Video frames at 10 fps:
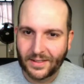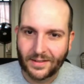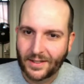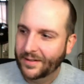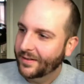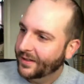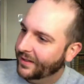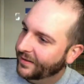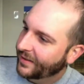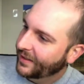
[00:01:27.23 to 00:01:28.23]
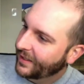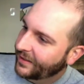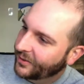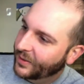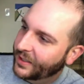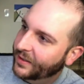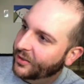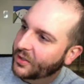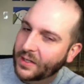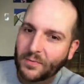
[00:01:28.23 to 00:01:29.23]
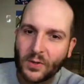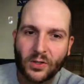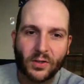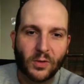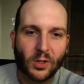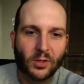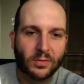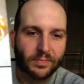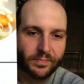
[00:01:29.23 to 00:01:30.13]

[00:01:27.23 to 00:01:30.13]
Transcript: yeah, look at look at these ingredients. Okay, first of all,